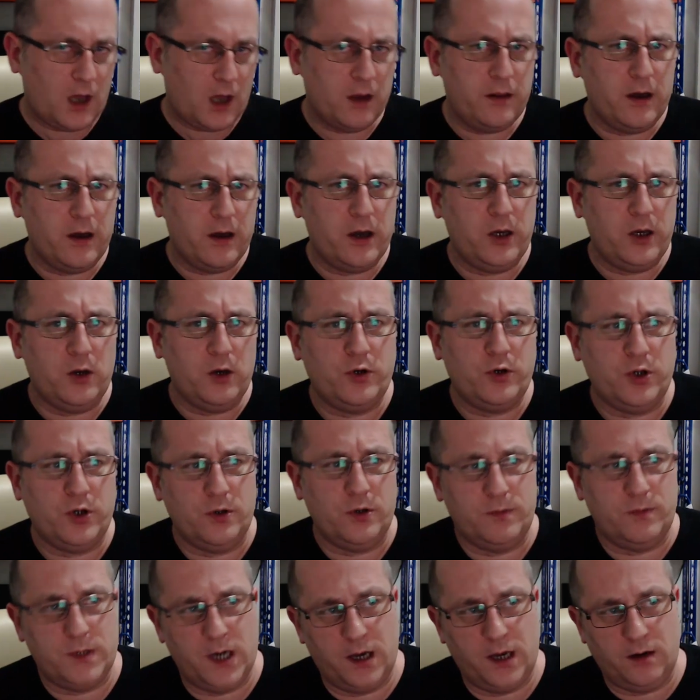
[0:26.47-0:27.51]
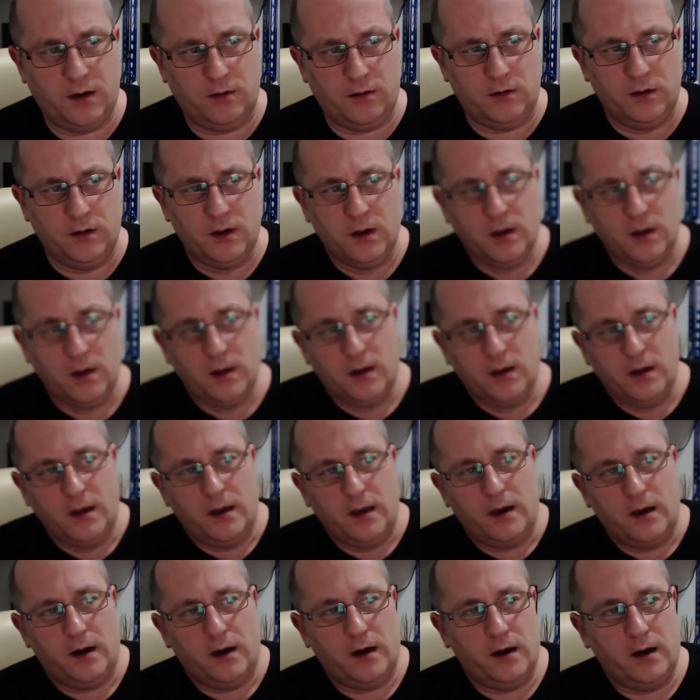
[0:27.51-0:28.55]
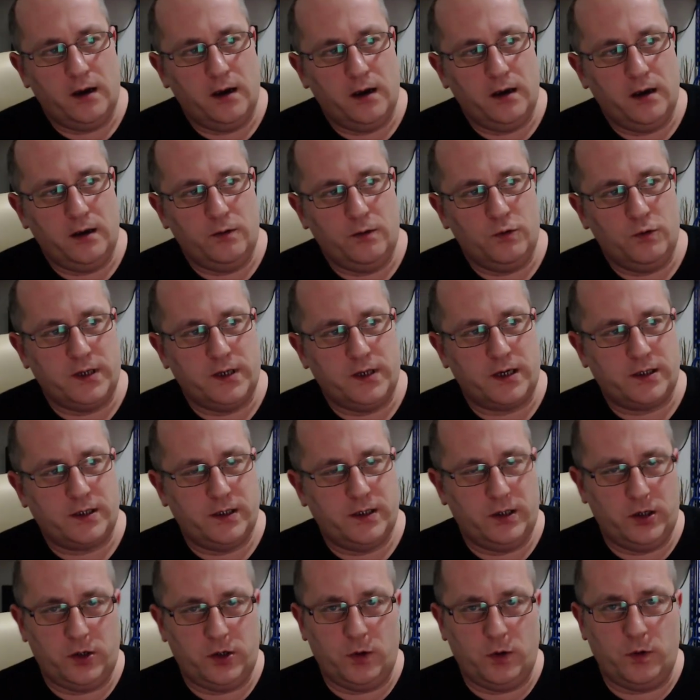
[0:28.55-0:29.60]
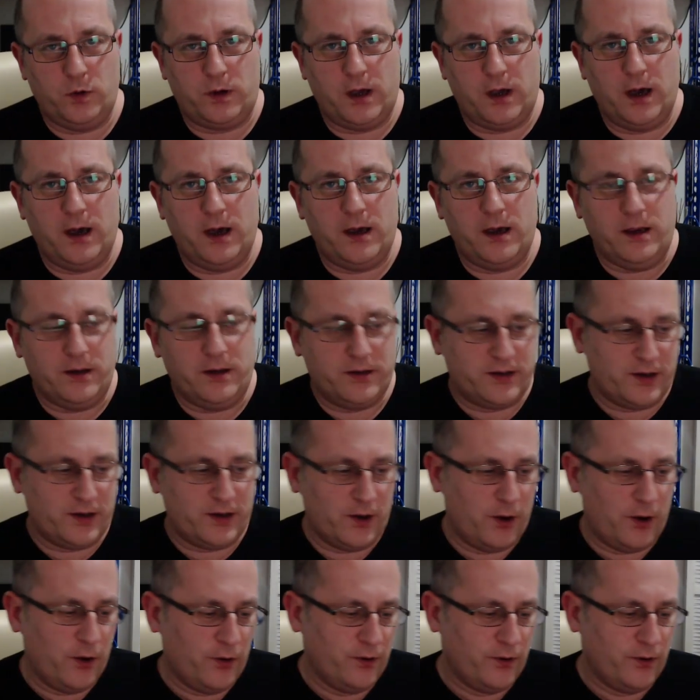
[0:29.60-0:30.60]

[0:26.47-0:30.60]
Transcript: their YouTube channel, I was actually in the UK, so